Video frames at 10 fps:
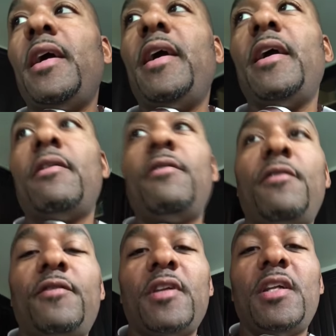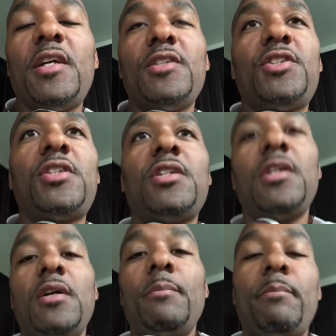And for lunch,
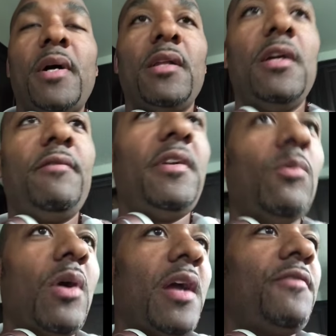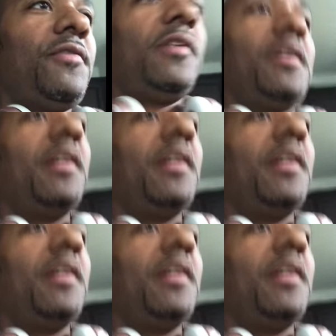my lovely wife